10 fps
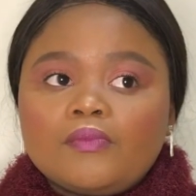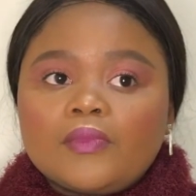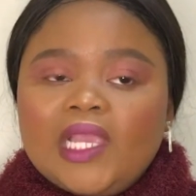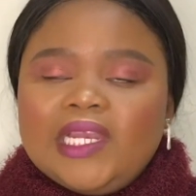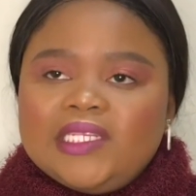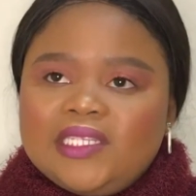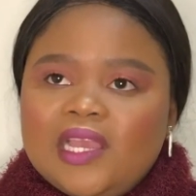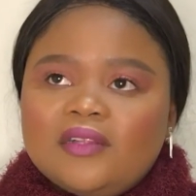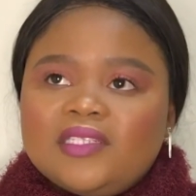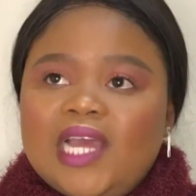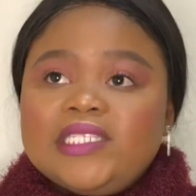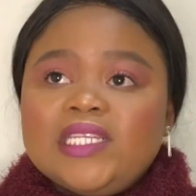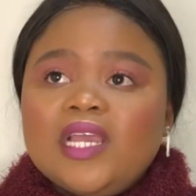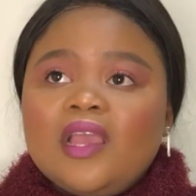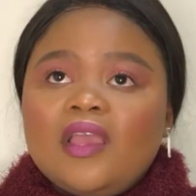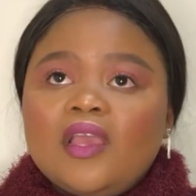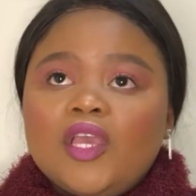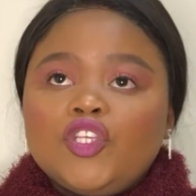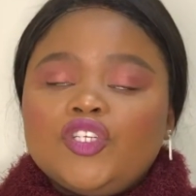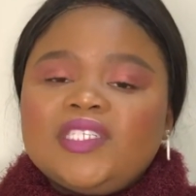it entails, that
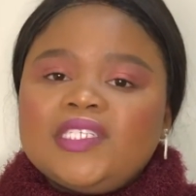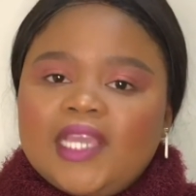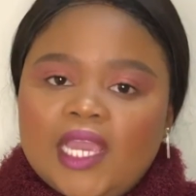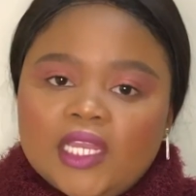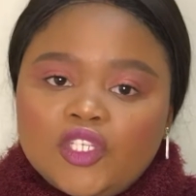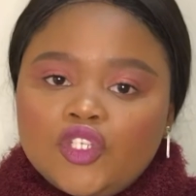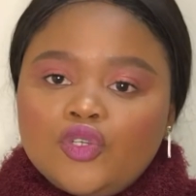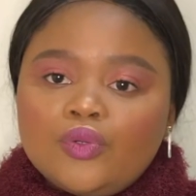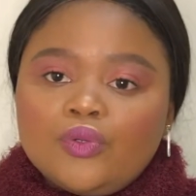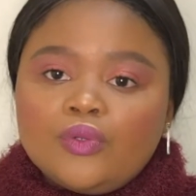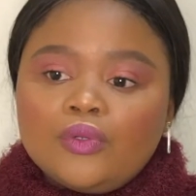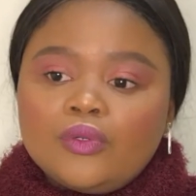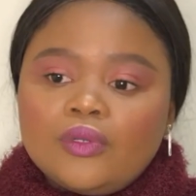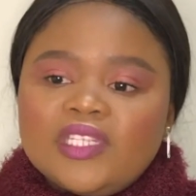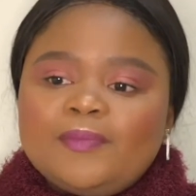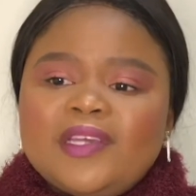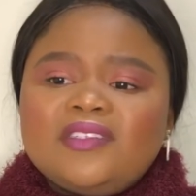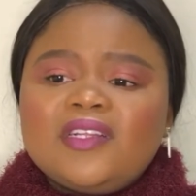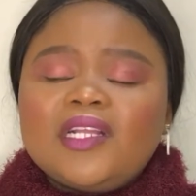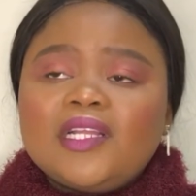you're scared to, it's
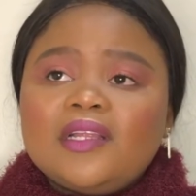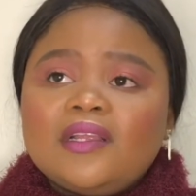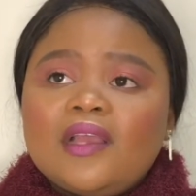basically